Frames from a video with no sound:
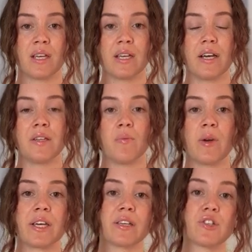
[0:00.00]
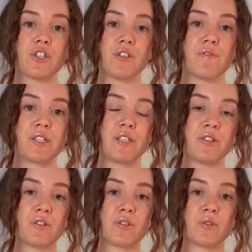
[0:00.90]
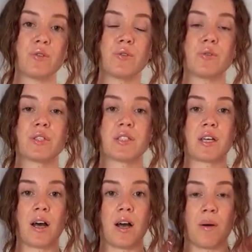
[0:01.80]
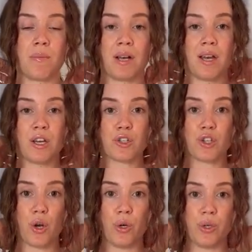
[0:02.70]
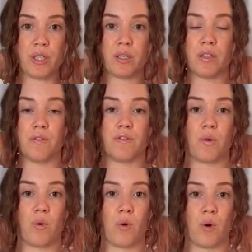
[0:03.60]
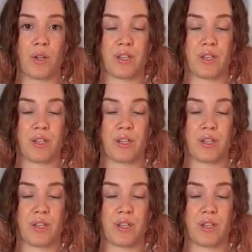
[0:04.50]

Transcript: And then we're going to shift into some toning for